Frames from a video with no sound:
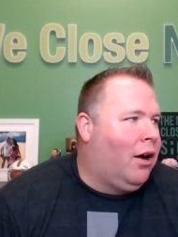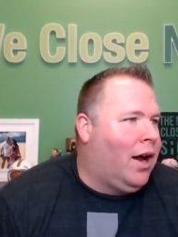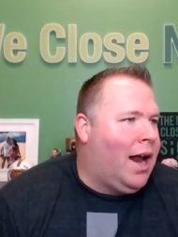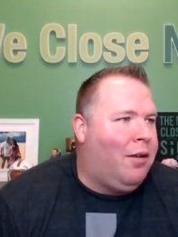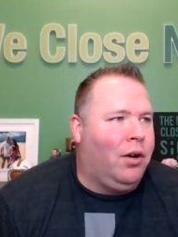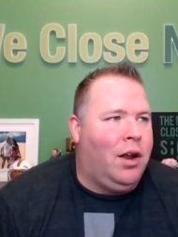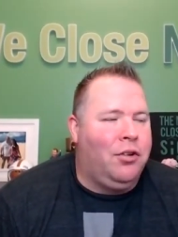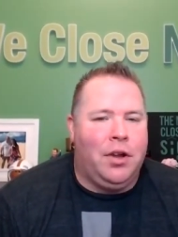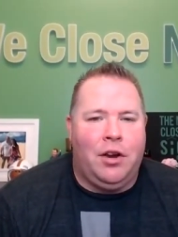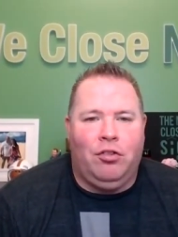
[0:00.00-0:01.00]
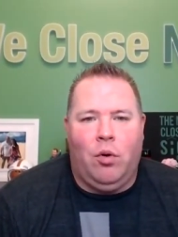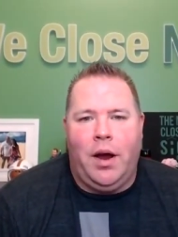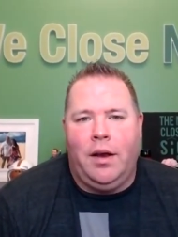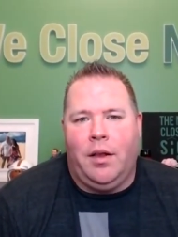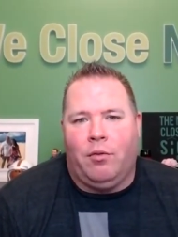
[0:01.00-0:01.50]
hour and a half for lunch so they can
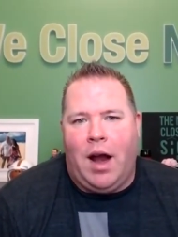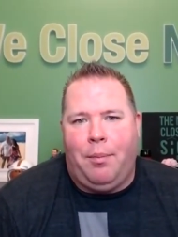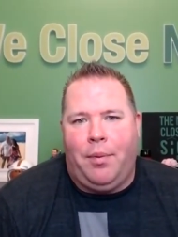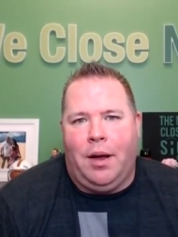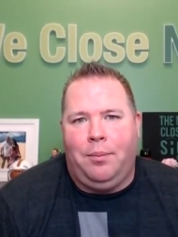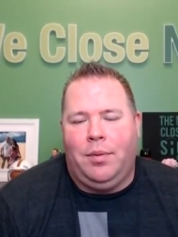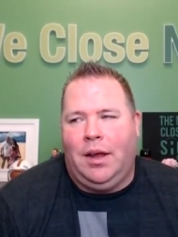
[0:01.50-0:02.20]
enjoy it, and then wrap it up